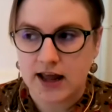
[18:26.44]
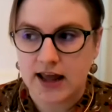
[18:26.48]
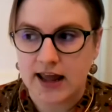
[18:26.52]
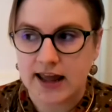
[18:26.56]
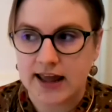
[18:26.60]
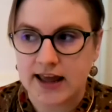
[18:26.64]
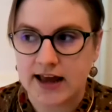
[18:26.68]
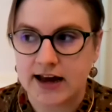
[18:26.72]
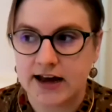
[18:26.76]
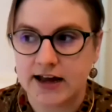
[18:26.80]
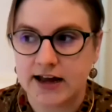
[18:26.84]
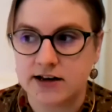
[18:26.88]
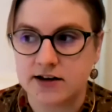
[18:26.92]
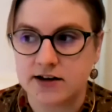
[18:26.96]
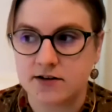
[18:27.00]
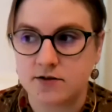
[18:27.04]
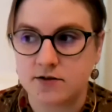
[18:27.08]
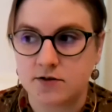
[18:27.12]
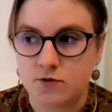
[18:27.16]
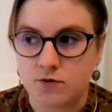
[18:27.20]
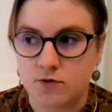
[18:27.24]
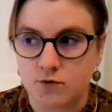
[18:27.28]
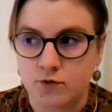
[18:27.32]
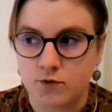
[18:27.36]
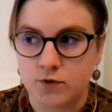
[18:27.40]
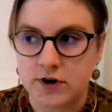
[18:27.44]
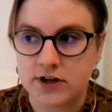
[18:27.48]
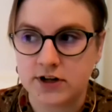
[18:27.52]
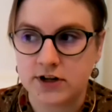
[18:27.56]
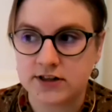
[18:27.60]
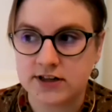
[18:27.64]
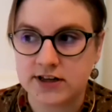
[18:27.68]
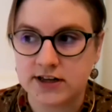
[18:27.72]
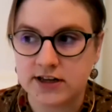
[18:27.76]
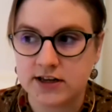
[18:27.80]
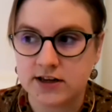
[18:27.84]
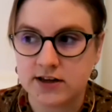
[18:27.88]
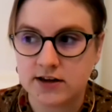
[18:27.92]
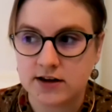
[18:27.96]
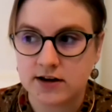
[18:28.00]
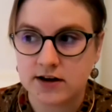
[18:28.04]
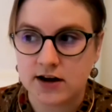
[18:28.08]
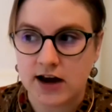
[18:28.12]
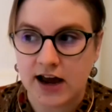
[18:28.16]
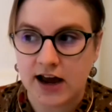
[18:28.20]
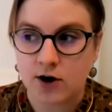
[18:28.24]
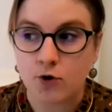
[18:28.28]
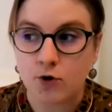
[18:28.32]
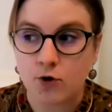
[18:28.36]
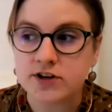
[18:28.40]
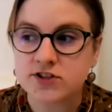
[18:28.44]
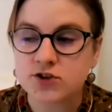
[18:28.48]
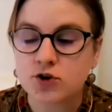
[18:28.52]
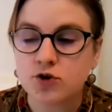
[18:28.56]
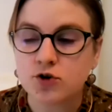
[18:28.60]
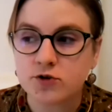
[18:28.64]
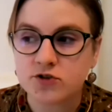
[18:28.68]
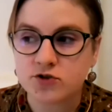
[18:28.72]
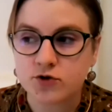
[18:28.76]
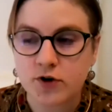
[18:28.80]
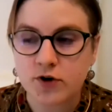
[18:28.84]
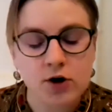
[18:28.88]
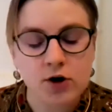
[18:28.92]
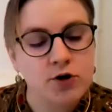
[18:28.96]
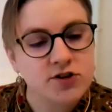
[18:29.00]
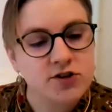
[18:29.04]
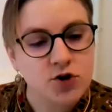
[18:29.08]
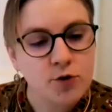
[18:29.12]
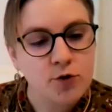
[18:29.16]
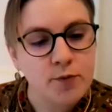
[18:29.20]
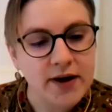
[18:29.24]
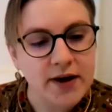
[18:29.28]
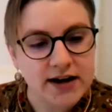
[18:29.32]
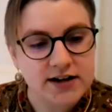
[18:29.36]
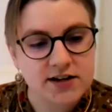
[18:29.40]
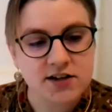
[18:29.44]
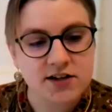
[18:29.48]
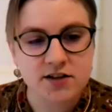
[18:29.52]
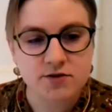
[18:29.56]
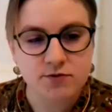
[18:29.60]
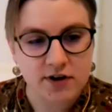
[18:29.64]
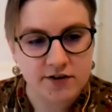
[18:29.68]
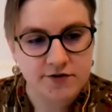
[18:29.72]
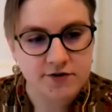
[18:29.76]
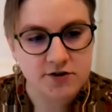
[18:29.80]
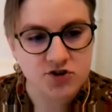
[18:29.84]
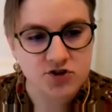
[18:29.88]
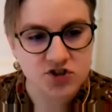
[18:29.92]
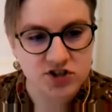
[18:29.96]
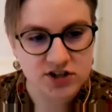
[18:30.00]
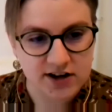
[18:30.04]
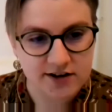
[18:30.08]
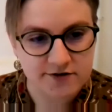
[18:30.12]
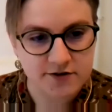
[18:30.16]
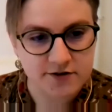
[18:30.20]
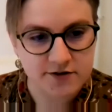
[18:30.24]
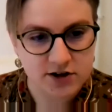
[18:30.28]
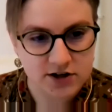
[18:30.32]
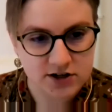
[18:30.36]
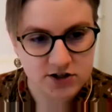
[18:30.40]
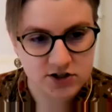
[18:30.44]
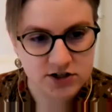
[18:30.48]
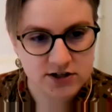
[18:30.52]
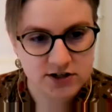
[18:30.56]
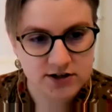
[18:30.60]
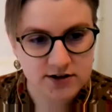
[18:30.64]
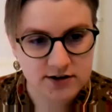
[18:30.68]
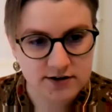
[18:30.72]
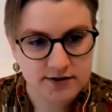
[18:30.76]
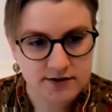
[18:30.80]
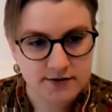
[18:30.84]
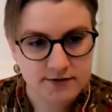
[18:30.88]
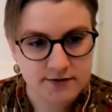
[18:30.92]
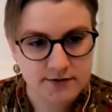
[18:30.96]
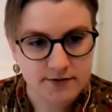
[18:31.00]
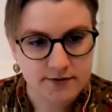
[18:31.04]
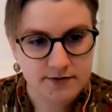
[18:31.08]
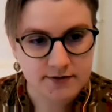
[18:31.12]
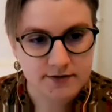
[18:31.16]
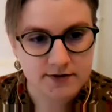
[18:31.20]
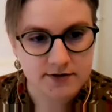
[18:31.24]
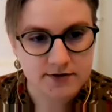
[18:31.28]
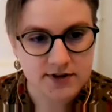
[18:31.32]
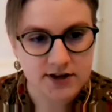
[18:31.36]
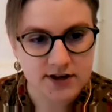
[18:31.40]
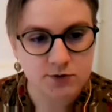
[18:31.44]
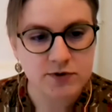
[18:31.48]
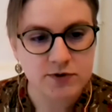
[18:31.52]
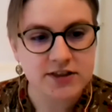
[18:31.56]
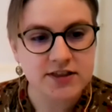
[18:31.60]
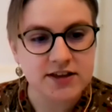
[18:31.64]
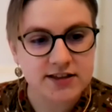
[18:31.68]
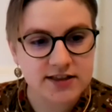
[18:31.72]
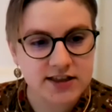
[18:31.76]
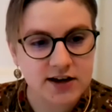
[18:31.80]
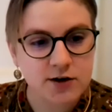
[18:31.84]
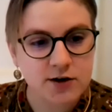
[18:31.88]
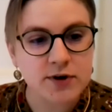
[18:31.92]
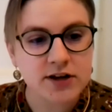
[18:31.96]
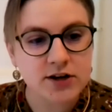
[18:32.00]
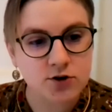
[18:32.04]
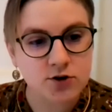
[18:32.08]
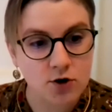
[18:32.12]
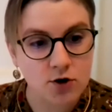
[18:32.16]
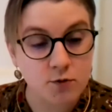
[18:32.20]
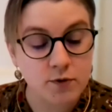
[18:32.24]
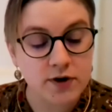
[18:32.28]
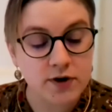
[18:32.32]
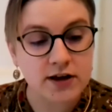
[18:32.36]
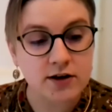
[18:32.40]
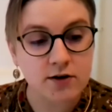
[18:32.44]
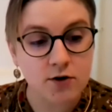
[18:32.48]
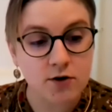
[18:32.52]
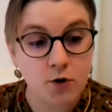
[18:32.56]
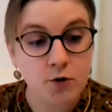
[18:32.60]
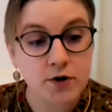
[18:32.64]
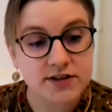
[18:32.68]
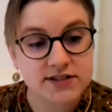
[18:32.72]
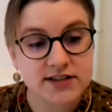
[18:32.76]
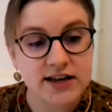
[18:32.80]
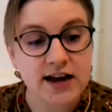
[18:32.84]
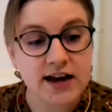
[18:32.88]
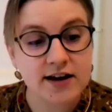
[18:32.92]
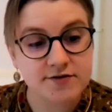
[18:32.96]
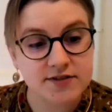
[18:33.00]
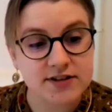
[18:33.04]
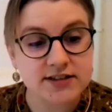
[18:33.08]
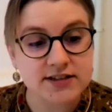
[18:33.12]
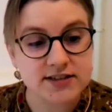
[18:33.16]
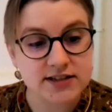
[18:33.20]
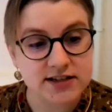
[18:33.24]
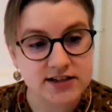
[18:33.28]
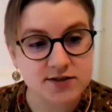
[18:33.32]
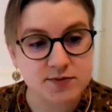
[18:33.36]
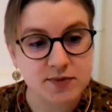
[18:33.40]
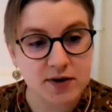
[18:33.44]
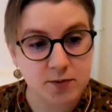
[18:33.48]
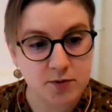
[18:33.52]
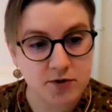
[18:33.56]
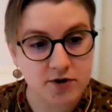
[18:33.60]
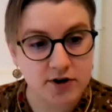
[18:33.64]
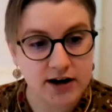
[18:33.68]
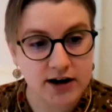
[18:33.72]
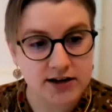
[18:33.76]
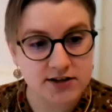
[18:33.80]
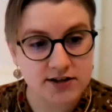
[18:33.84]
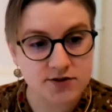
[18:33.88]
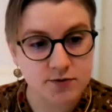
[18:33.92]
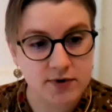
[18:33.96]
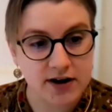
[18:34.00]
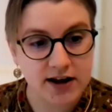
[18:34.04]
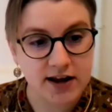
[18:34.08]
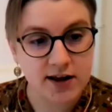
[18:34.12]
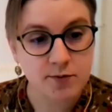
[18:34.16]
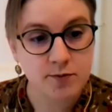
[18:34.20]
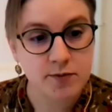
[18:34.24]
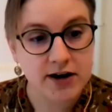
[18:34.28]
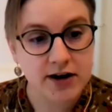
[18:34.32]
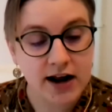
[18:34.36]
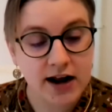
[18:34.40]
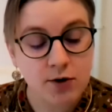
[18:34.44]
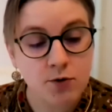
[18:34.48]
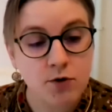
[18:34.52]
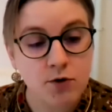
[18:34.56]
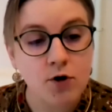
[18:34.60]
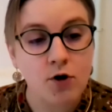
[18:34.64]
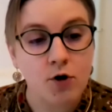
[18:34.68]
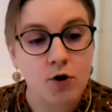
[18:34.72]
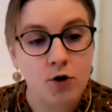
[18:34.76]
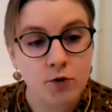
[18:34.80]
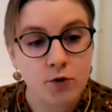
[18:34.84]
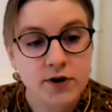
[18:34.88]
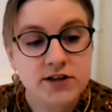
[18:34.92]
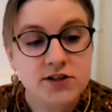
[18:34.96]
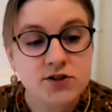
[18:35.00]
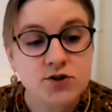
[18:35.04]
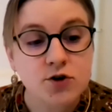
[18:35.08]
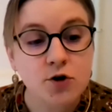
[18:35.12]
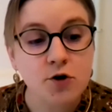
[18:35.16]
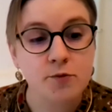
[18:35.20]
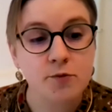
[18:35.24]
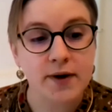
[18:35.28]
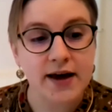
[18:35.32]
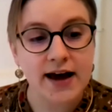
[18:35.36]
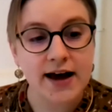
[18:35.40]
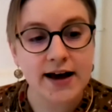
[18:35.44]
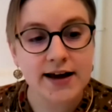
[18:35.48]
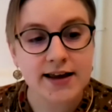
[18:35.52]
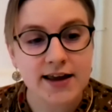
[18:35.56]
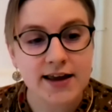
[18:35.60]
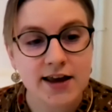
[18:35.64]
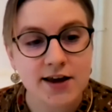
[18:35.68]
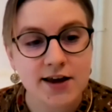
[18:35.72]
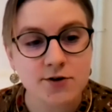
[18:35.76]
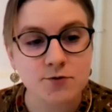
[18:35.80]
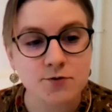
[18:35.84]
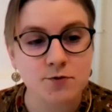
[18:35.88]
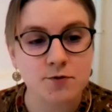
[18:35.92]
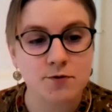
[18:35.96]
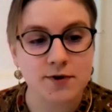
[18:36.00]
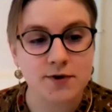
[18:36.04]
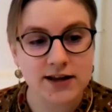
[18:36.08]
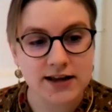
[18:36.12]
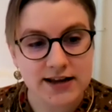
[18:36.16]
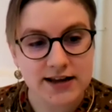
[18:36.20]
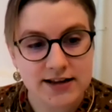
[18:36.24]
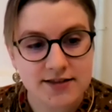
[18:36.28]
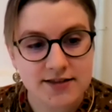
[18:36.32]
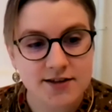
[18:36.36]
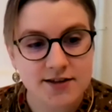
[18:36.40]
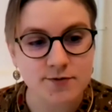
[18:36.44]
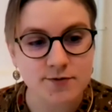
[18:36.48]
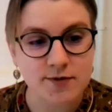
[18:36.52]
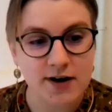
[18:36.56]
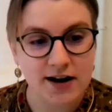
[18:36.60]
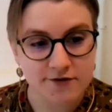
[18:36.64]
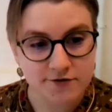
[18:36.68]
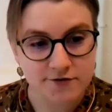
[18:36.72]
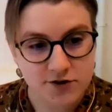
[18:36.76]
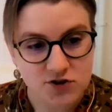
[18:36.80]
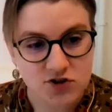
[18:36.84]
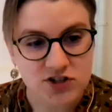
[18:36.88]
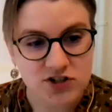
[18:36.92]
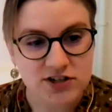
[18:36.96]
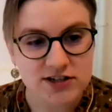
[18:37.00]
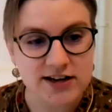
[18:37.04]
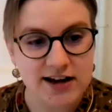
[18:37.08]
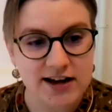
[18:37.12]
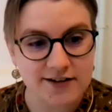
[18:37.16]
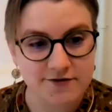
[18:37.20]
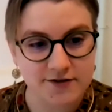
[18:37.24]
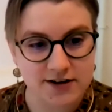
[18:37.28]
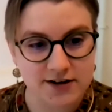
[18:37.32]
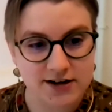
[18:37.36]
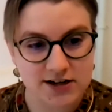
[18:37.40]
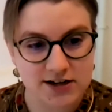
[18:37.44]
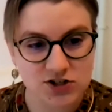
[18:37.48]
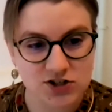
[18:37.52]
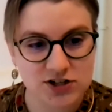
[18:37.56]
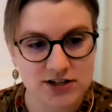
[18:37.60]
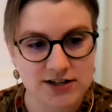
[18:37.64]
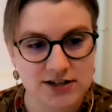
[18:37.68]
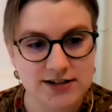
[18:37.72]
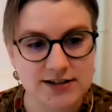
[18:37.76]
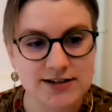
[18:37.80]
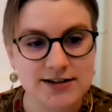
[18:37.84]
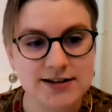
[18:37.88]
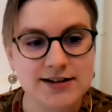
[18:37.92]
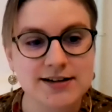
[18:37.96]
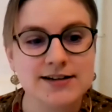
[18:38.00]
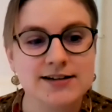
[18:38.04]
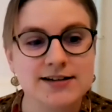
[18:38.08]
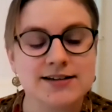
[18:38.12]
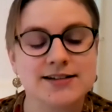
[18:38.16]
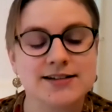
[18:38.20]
And really, I always go back to the refugee definition. Like, we think that we always have these things memorized, right? But I will always go back and read the refugee definition